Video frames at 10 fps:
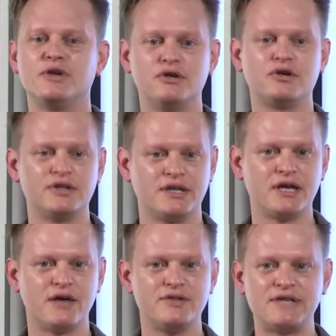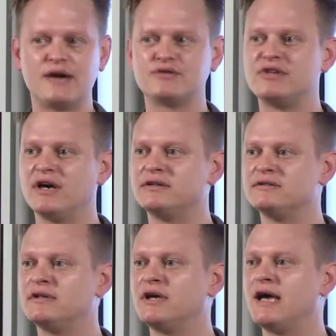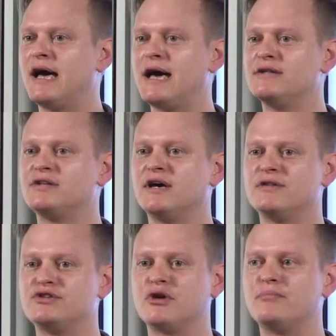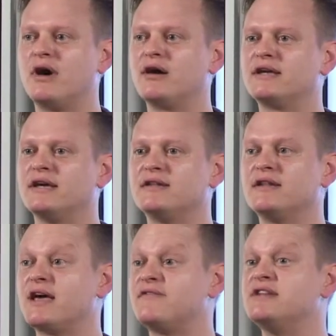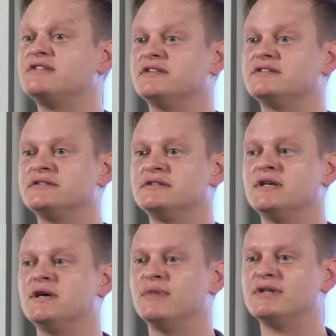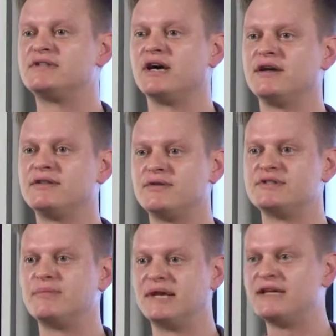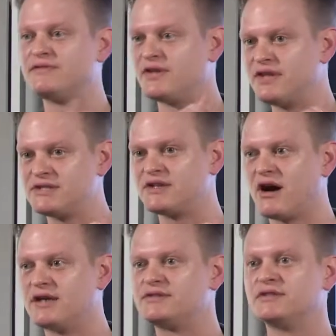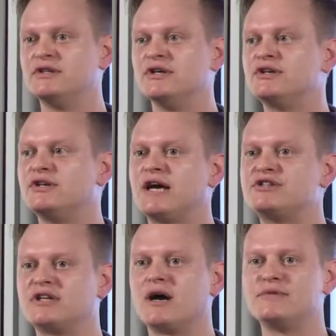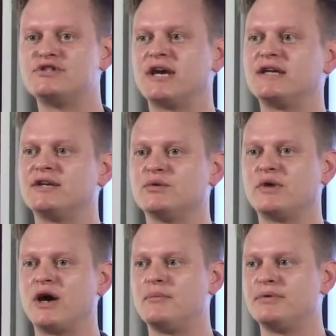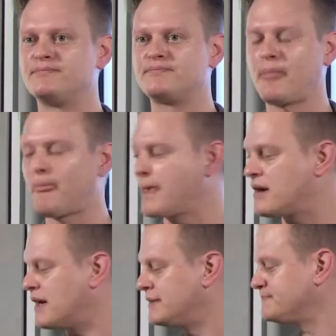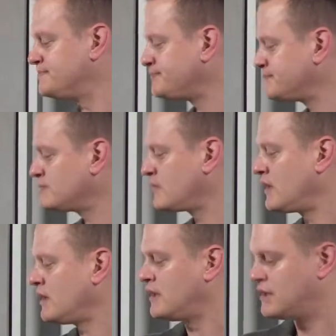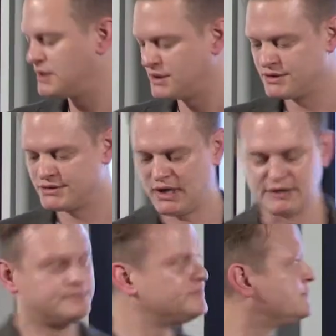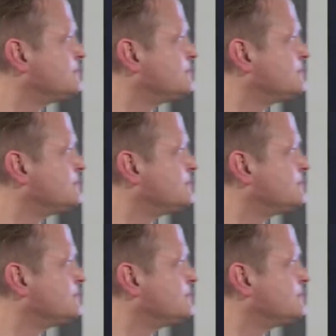when you look at the downturn and the job market that they've entered. But there is a belief that these guys could actually come and shake it all up. Okay. So,